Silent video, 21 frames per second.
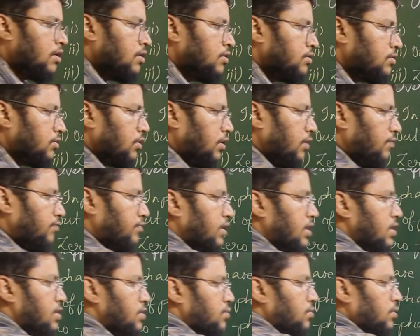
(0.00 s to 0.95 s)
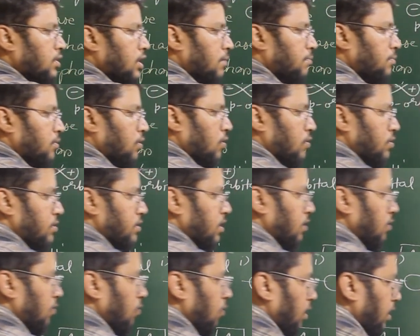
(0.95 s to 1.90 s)
So if these two come
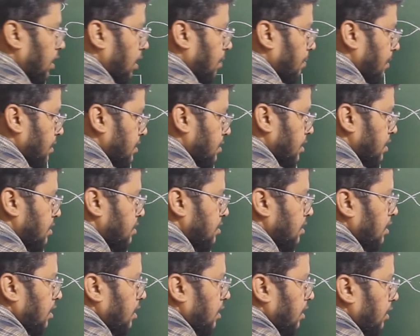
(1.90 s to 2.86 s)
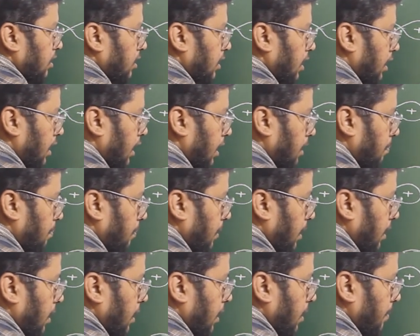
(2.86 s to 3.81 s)
closer, what happens is they get
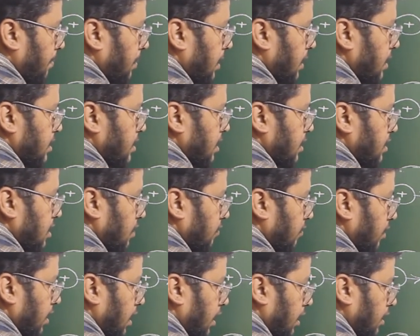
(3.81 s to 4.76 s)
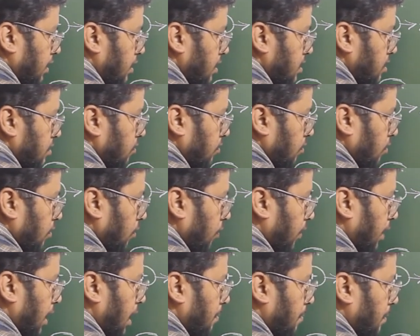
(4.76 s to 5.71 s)
paired up in such a way like this,
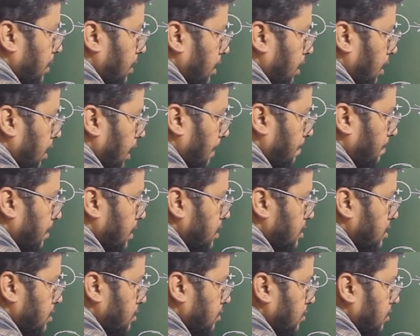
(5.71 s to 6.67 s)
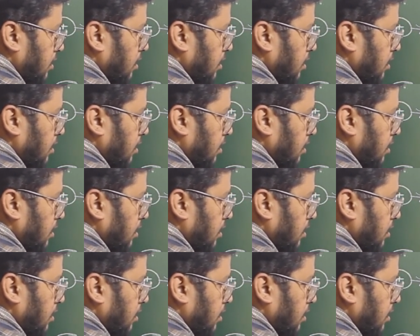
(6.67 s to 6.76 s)
overlapping happens